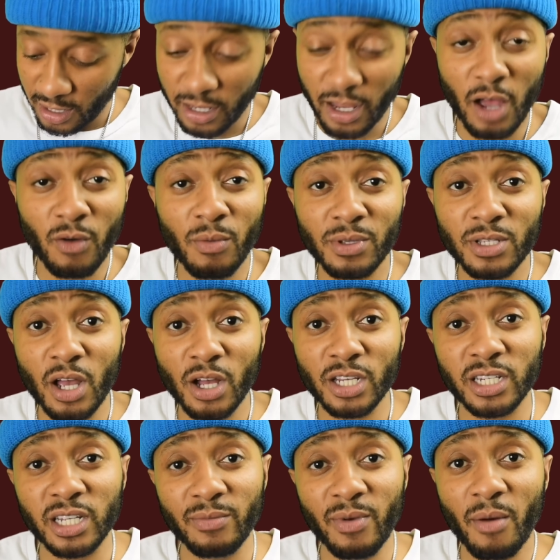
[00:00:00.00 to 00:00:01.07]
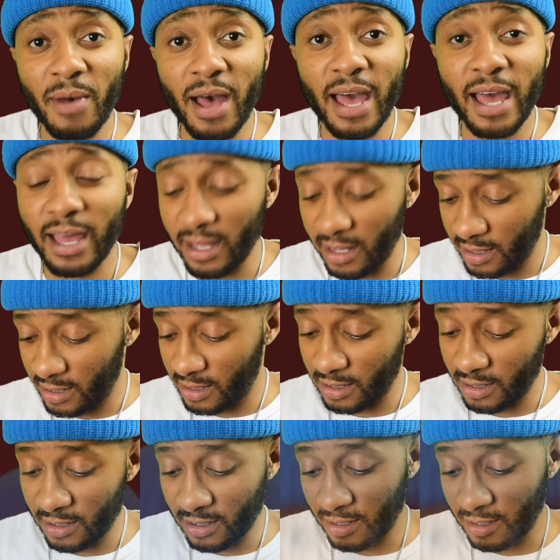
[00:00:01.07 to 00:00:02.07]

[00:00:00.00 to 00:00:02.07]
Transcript: Y'all won't be talking shit about my hats.